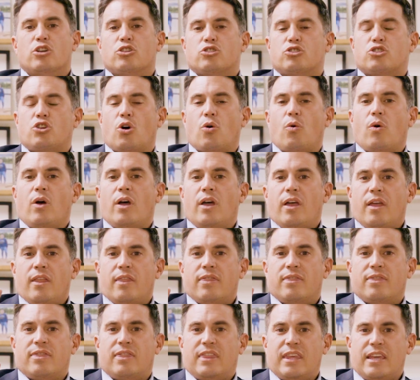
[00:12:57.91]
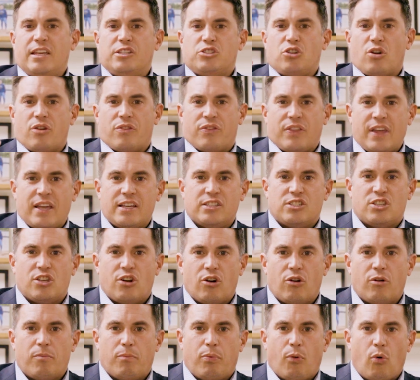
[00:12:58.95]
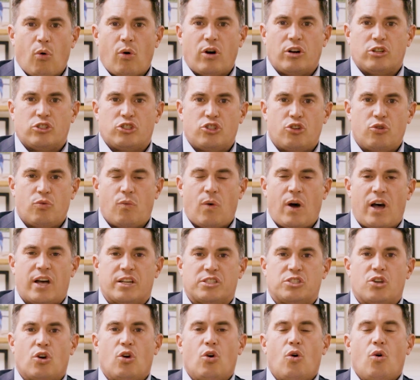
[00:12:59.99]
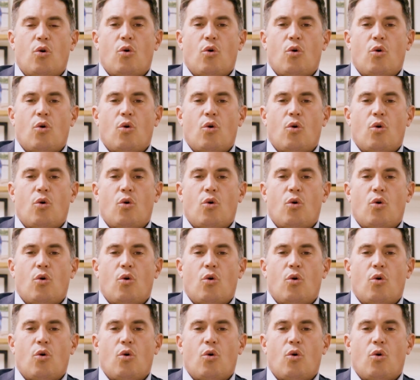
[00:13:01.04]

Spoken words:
So these are things that are important to us.